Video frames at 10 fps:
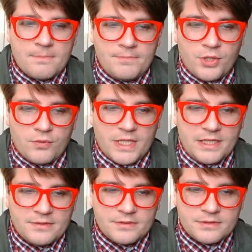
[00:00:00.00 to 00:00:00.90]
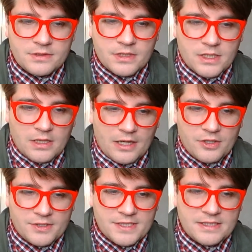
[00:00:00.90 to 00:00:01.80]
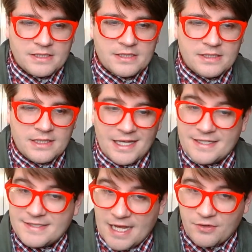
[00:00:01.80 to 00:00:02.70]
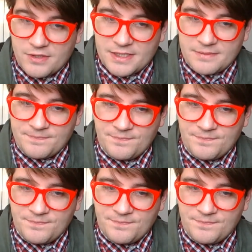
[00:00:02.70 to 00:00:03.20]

beauty, clarity, integrity.